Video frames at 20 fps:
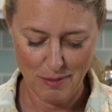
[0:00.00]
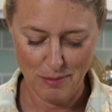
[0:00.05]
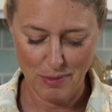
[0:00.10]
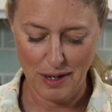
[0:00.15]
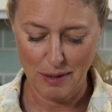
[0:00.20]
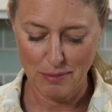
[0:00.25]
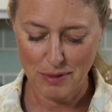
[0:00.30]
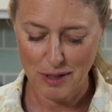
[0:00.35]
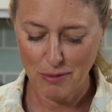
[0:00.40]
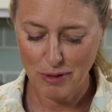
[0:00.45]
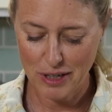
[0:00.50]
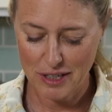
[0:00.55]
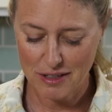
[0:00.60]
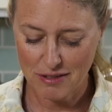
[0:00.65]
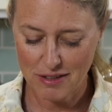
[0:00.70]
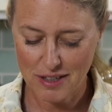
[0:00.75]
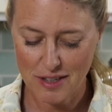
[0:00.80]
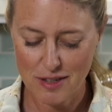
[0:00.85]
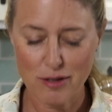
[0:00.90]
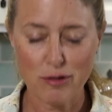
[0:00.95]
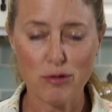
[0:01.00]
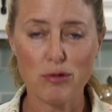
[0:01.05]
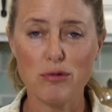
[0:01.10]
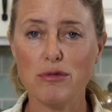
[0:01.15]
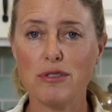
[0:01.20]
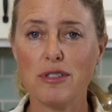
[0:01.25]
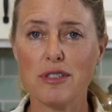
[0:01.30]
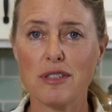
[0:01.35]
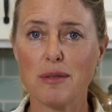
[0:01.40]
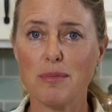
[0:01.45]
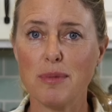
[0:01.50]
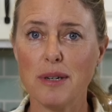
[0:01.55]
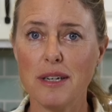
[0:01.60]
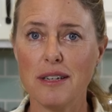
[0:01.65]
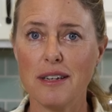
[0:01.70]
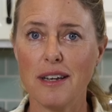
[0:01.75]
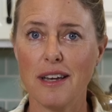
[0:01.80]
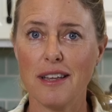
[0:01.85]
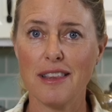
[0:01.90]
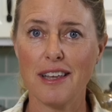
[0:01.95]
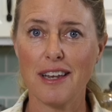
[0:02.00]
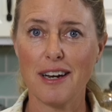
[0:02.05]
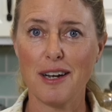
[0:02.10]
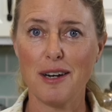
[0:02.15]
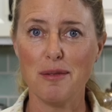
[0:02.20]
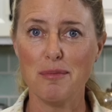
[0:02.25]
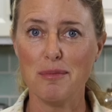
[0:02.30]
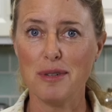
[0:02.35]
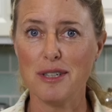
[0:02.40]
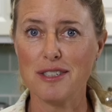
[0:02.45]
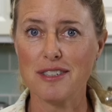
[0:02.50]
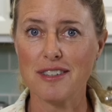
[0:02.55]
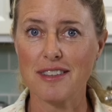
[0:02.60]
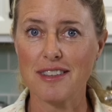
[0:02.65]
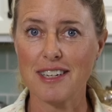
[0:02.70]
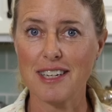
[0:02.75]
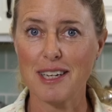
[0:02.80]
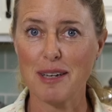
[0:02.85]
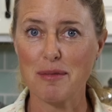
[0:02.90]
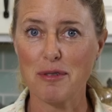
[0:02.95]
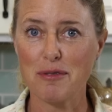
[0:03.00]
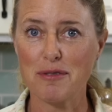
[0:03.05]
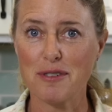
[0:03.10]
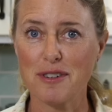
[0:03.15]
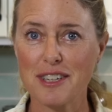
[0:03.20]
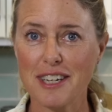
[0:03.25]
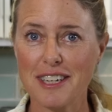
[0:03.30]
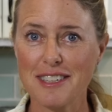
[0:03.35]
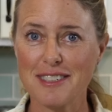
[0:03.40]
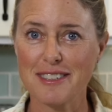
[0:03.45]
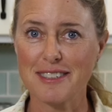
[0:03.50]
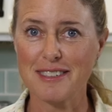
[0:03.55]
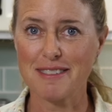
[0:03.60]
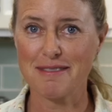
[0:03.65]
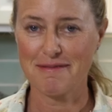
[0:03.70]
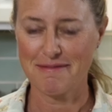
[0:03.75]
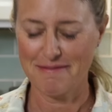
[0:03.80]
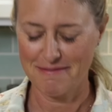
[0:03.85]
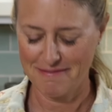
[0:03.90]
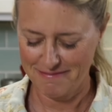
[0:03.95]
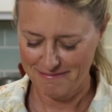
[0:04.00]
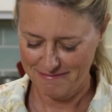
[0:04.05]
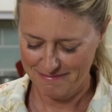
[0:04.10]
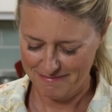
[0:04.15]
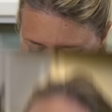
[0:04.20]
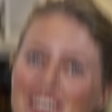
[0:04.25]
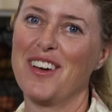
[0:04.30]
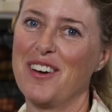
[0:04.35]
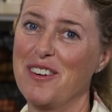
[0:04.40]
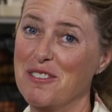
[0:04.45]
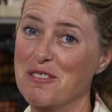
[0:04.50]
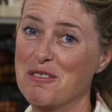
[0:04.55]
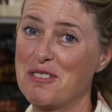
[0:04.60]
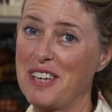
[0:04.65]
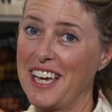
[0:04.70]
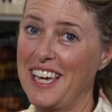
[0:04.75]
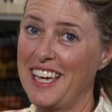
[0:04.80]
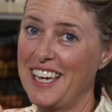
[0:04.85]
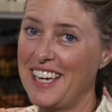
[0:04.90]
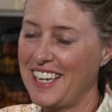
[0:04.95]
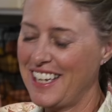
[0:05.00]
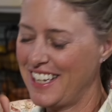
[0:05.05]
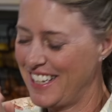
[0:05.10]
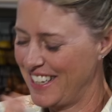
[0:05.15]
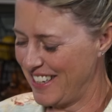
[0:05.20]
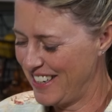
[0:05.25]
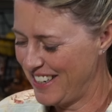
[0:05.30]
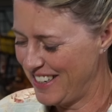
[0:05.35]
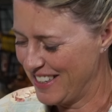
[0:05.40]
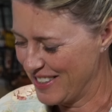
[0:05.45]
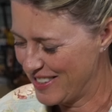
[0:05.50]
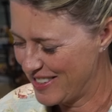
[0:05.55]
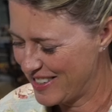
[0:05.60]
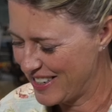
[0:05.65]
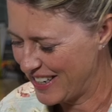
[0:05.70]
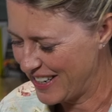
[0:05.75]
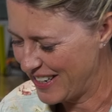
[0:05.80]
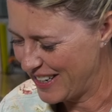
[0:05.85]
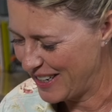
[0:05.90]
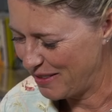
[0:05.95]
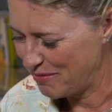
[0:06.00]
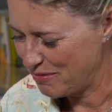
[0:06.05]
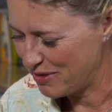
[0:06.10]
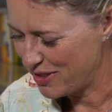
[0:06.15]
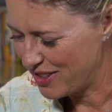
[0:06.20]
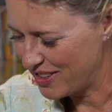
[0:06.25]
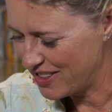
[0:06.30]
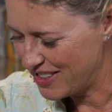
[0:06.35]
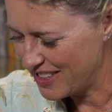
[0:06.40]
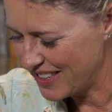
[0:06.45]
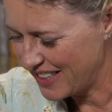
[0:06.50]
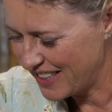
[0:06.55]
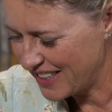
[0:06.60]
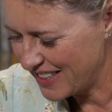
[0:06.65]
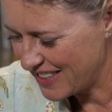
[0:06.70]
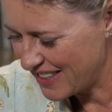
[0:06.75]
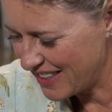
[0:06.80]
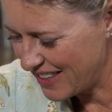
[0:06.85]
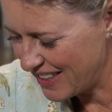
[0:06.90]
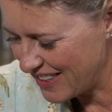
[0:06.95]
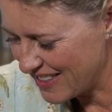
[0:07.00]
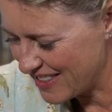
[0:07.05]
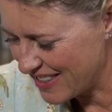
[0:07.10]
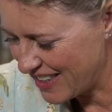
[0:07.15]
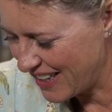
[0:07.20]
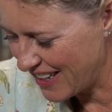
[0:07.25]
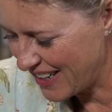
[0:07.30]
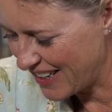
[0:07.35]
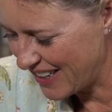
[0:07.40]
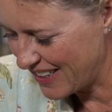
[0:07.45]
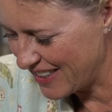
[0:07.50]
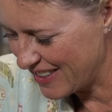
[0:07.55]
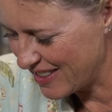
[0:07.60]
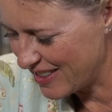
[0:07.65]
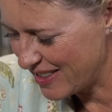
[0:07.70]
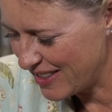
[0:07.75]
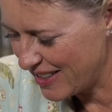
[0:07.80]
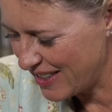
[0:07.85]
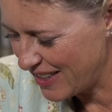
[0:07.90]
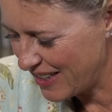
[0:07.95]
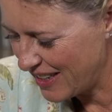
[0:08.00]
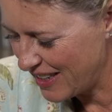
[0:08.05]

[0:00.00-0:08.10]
But I'm gonna wait till these cool just a bit and then I'll meet you at the table for a taste. Okay, it is time to dig into these guys.